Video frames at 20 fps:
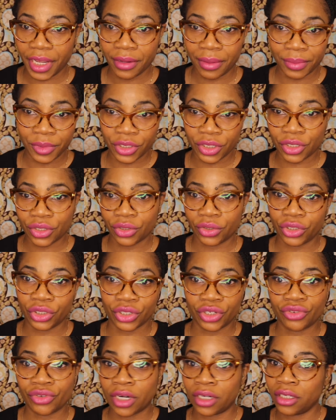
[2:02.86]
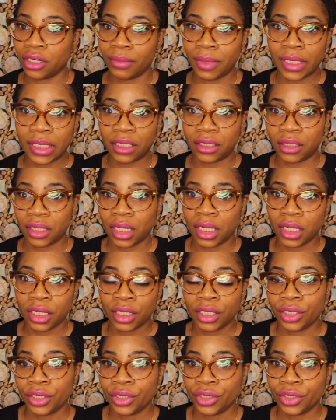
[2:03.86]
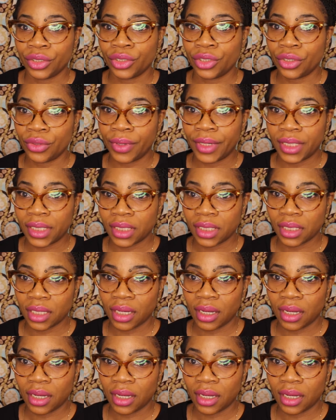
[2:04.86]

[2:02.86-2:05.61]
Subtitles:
I'm just going to just randomly do it.